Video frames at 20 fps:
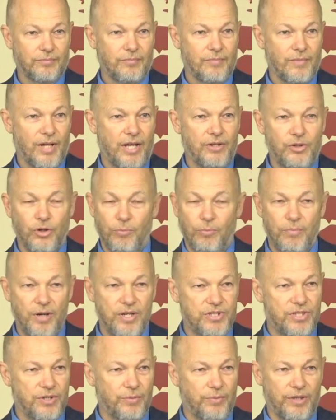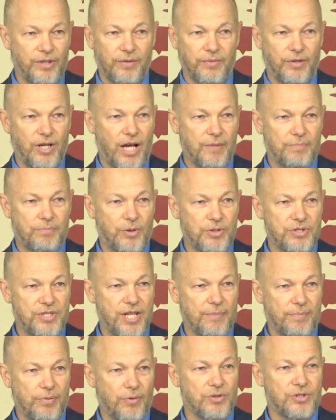And don't miss it when God puts
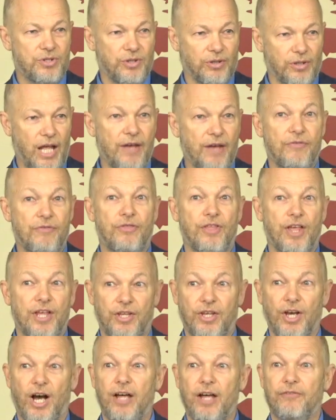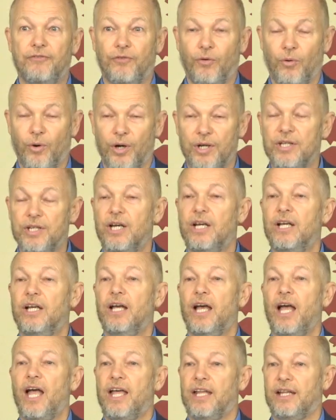that person in your life. Thank God for it
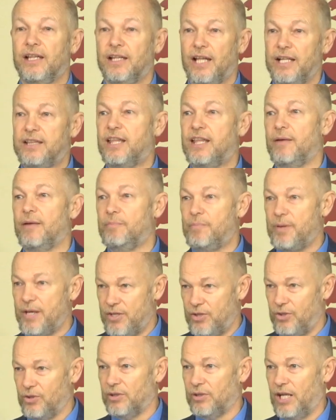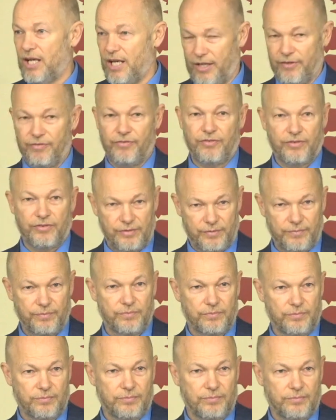and let them be in your life.
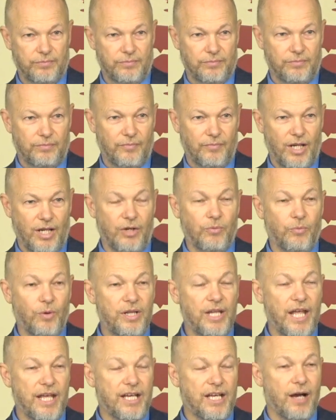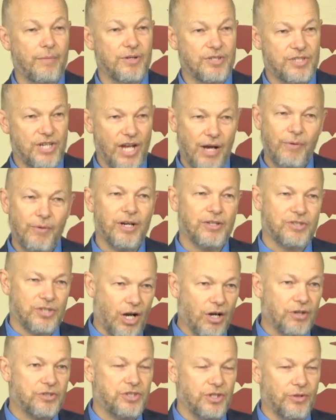And when they come and say, I want to
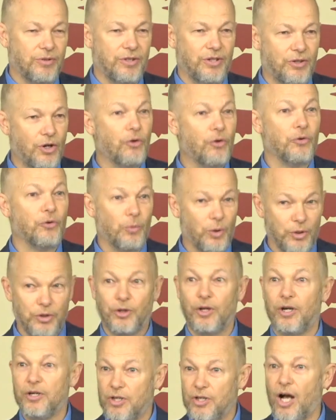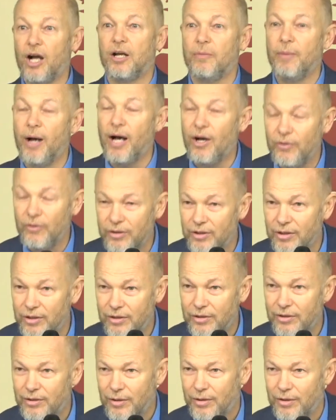talk to you, and you know what they're going to talk about,
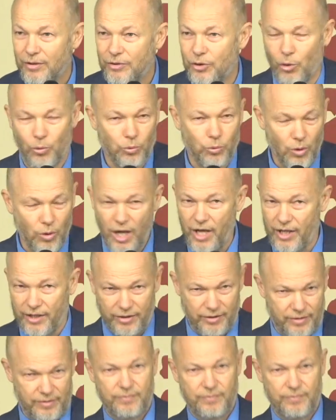don't run.